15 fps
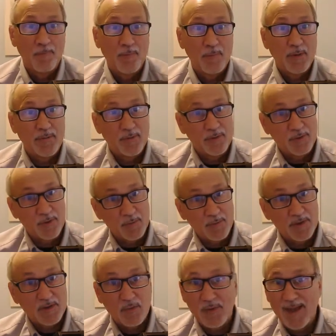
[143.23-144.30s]
But for
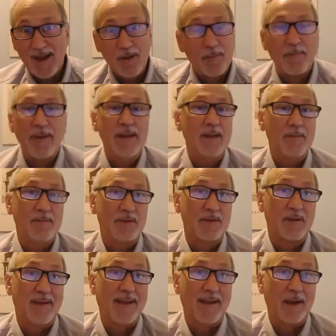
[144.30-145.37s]
triplets without beams,
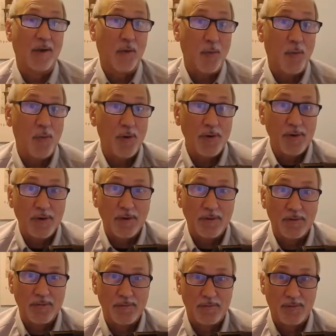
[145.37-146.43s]
like quarter note
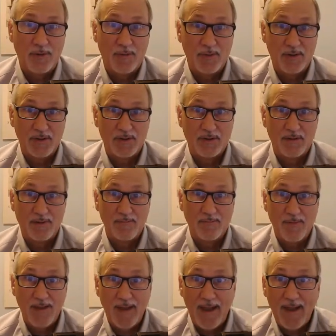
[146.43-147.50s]
triplets or
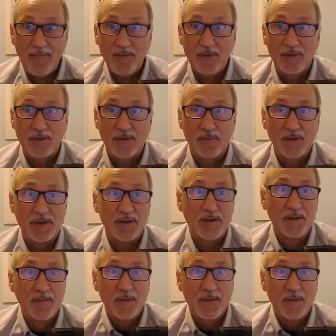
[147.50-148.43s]
half note triplets,